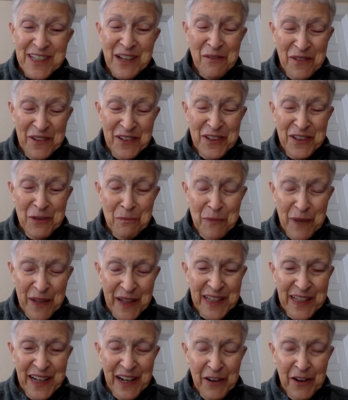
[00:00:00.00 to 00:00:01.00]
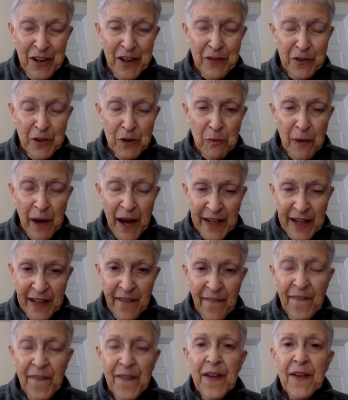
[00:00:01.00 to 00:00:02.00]
I want you to pick an area of your
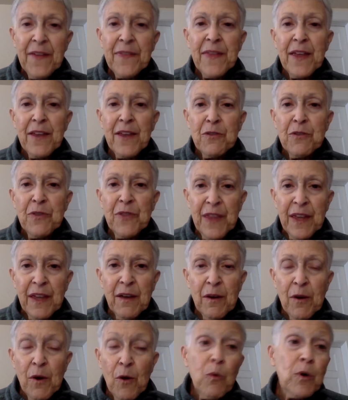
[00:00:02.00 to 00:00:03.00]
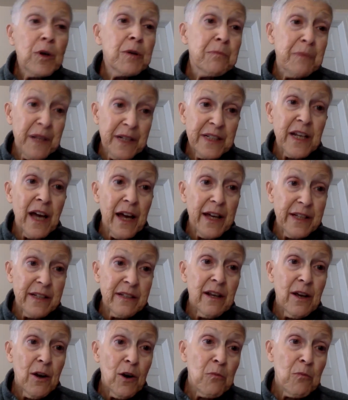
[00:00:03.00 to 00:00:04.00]
body that you think would be tight
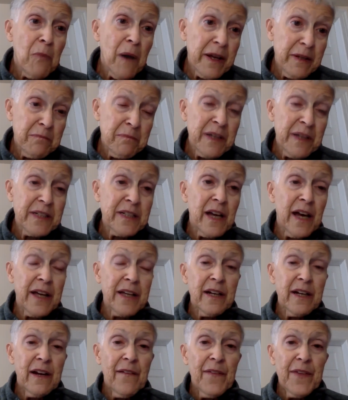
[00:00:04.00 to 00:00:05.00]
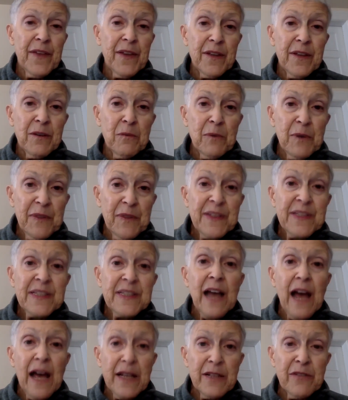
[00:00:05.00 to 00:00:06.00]
or might be tight with this
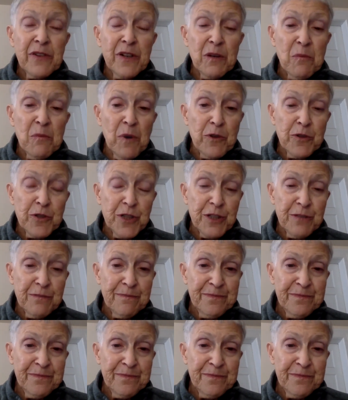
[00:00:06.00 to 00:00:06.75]
kind of an emotion.